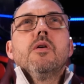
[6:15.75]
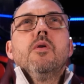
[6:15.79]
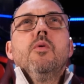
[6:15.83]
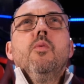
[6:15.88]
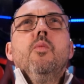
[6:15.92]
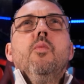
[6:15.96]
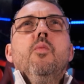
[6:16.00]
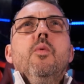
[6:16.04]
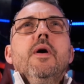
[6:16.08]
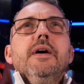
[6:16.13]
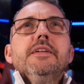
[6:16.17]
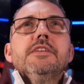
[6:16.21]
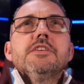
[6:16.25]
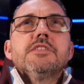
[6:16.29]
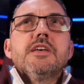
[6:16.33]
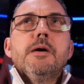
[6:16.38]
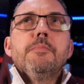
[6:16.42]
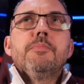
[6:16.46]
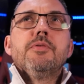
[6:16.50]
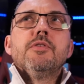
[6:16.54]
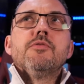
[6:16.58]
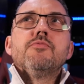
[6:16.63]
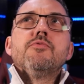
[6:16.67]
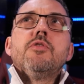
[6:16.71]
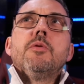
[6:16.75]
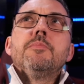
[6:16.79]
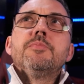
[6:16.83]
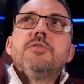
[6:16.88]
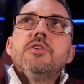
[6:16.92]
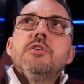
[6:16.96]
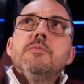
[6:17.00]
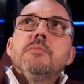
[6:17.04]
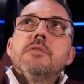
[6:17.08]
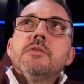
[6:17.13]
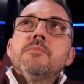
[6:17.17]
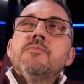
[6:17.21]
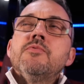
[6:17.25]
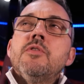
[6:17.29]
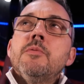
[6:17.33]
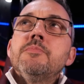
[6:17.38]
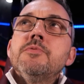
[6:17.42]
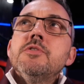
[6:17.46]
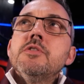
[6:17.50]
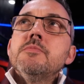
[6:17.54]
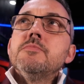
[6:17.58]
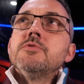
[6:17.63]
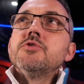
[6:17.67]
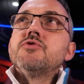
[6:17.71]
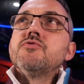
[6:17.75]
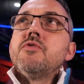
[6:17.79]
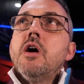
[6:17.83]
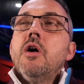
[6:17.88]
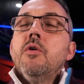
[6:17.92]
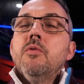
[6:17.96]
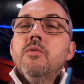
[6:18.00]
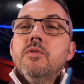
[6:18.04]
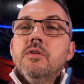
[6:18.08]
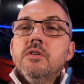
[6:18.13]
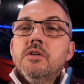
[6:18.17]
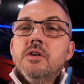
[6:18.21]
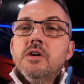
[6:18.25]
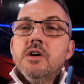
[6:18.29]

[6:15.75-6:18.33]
Rob Newman and Rob Newman's role?